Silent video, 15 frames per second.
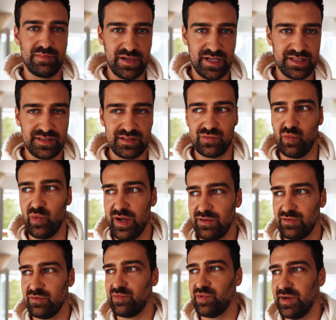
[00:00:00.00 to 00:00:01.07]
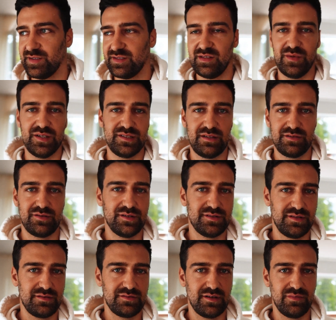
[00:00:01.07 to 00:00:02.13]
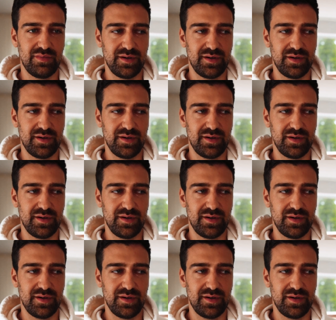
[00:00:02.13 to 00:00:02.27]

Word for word: press, when to press them, etc., etc.